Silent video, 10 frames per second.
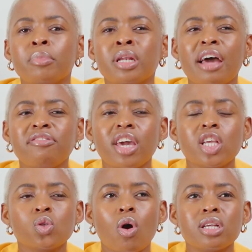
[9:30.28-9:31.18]
Love
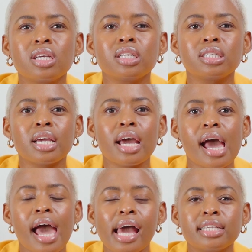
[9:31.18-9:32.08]
Kings wasn't
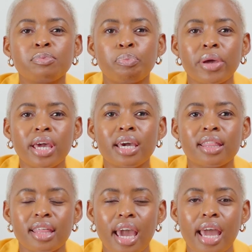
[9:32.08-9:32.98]
as
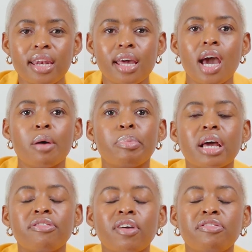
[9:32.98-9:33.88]
big then, but
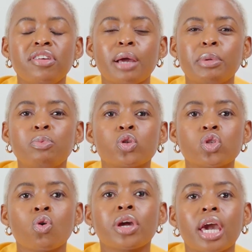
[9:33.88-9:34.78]
I feel like people
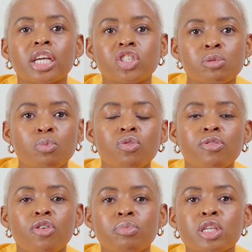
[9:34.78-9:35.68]
saw, okay, she's
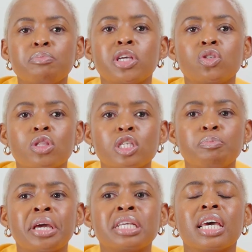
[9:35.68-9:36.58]
moving from this place to this
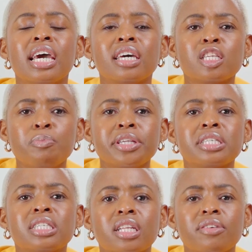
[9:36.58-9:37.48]
place. This place
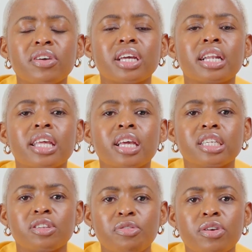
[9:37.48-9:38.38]
is significantly
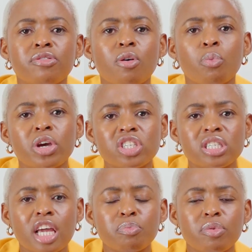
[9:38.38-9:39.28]
different from where she
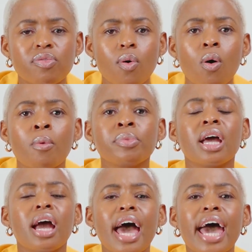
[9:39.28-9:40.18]
stayed before.
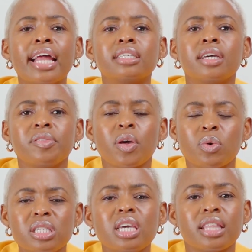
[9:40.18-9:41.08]
And they
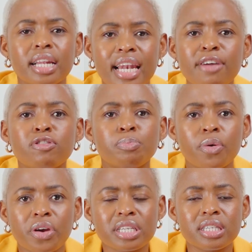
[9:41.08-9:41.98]
were seeing that life is
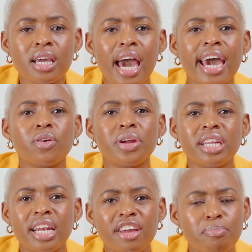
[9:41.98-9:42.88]
progressing. I had
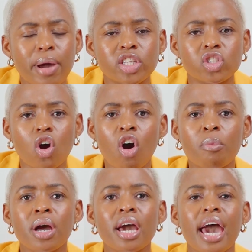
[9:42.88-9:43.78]
already left my
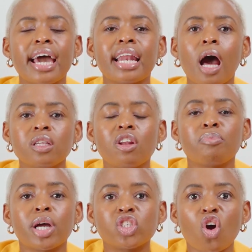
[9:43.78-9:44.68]
job, and outside of
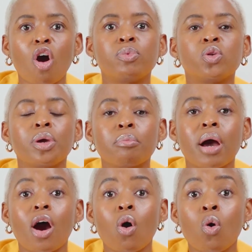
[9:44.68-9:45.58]
my job, doing
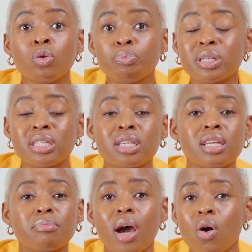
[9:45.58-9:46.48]
my own business
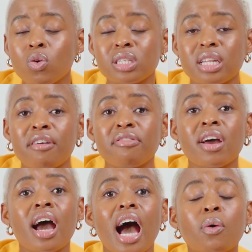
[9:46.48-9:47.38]
and my own stuff,
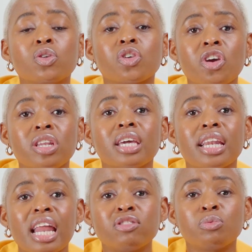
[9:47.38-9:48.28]
I was earning
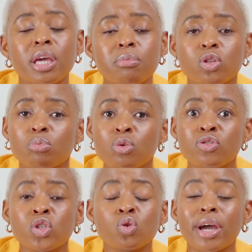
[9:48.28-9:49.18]
enough to be able to
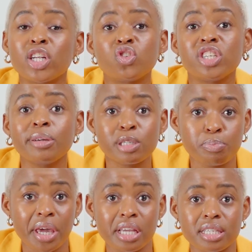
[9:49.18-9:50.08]
move into my dream
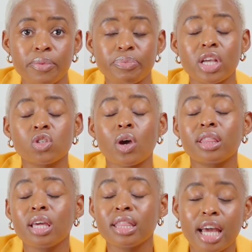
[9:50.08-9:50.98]
space. So I
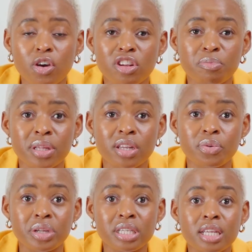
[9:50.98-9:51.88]
think that could have been
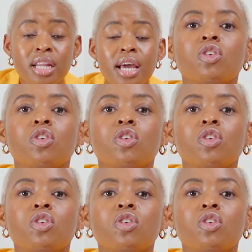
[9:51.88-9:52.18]
a reason.